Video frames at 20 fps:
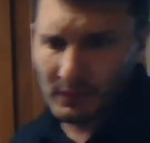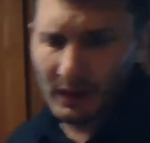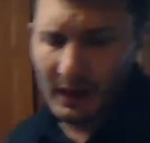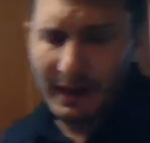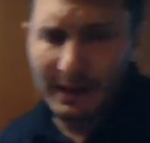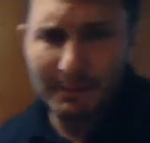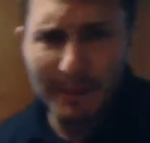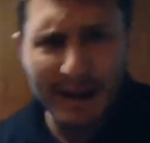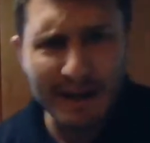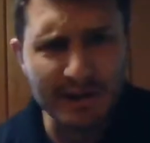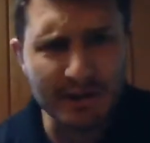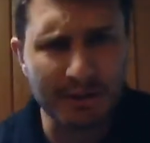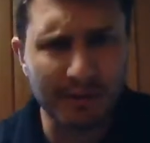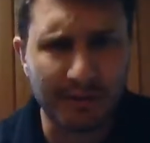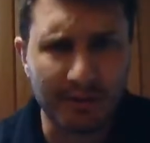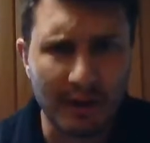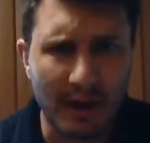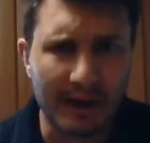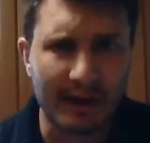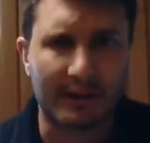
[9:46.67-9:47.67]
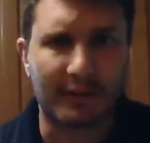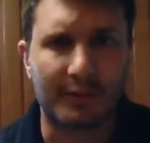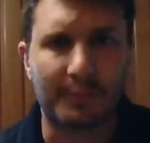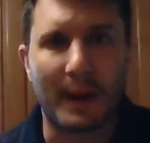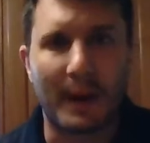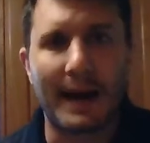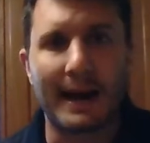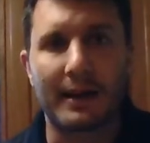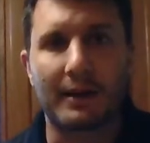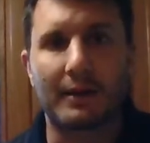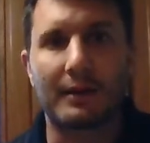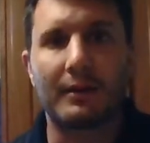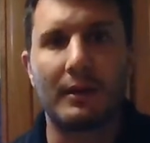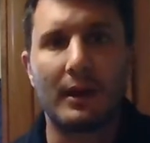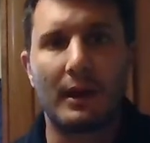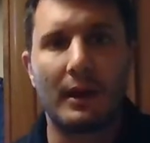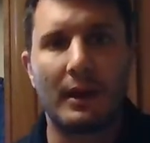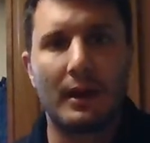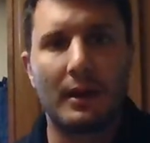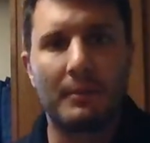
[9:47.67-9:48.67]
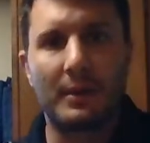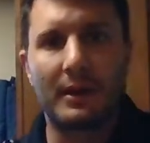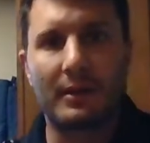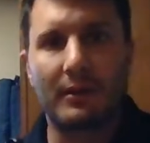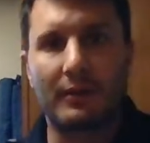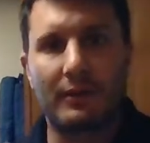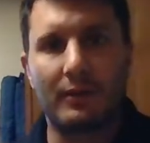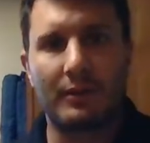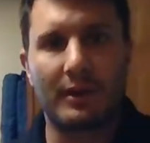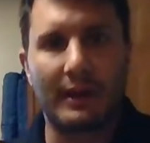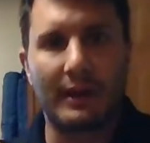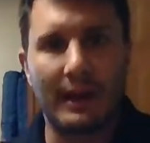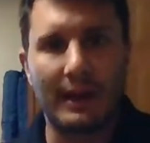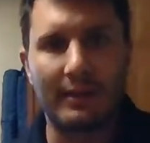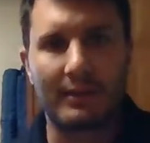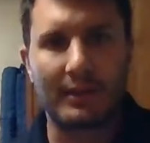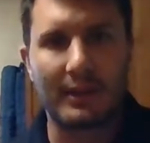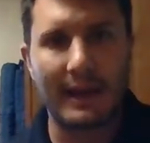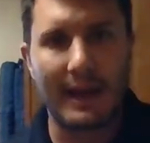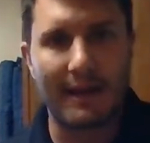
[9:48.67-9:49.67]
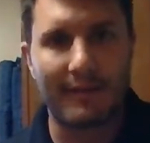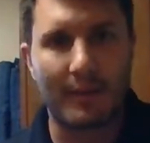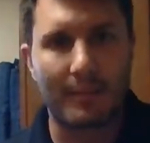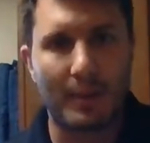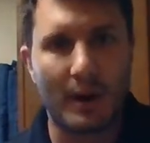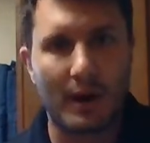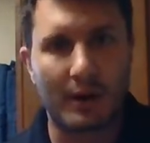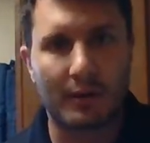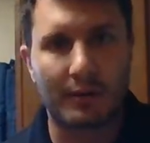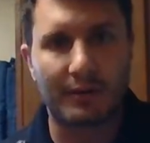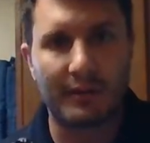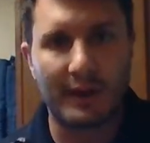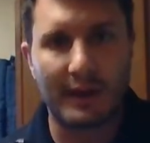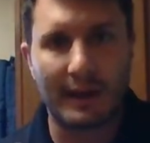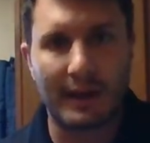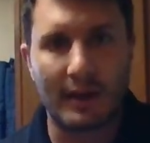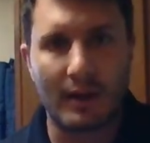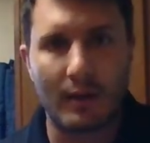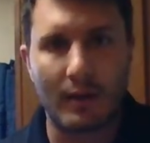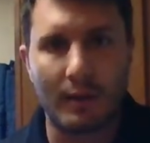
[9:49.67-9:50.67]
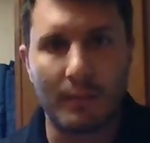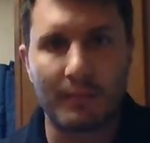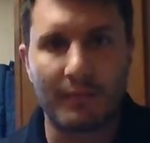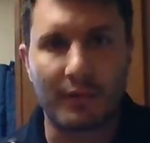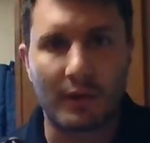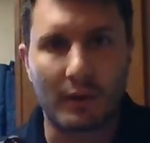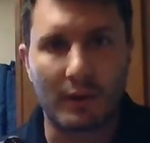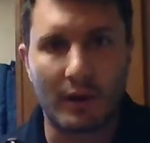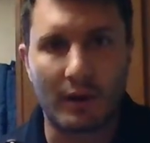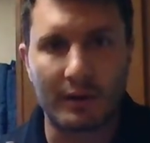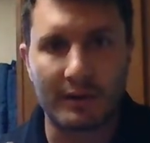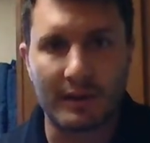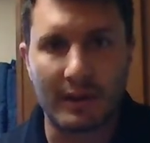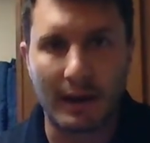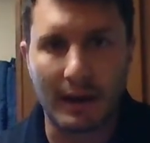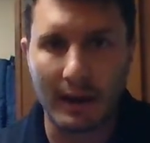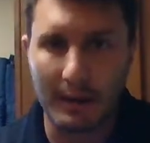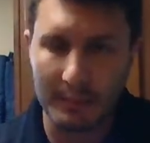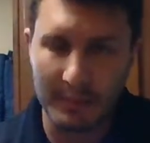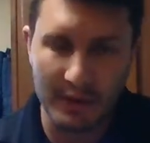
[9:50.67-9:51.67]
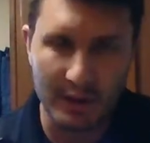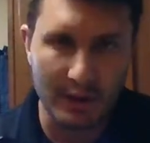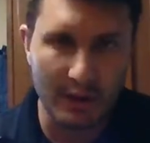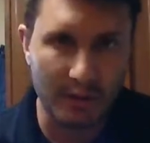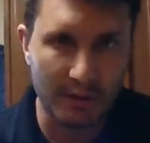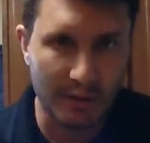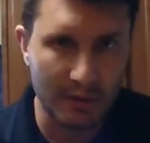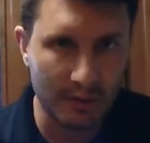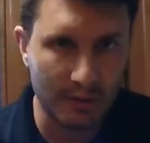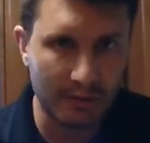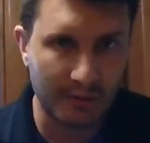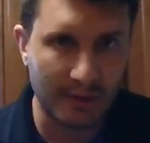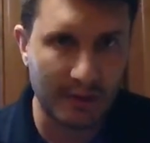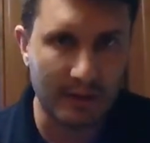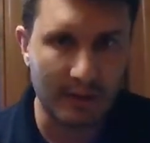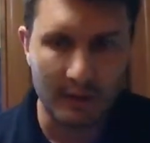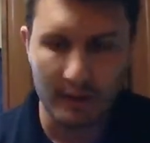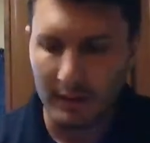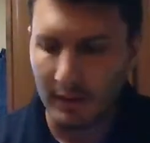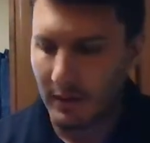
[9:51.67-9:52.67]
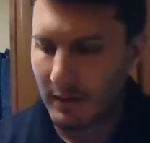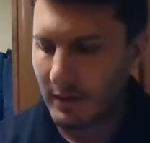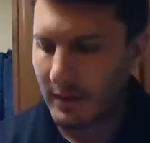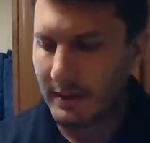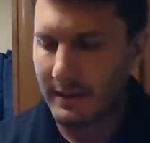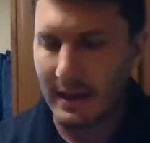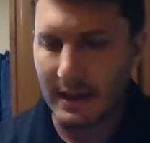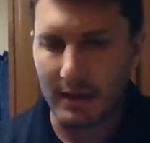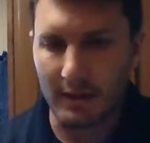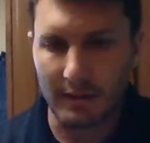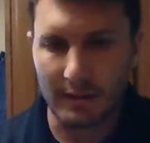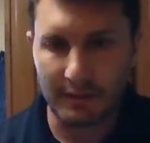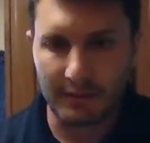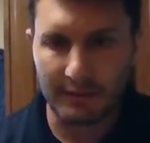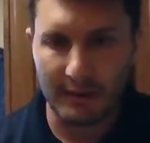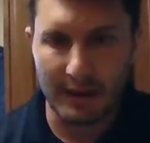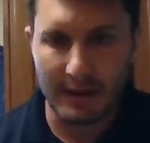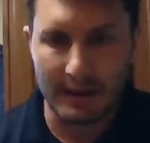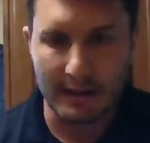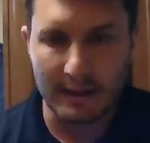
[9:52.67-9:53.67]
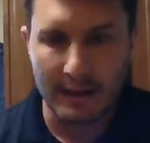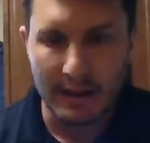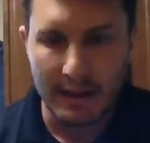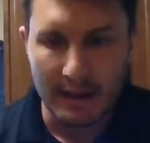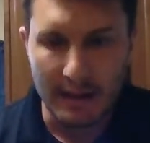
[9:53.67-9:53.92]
And make sure it's not expired, because you could easily have a bottle sitting at home for a long time. You go to use it, and then all of a sudden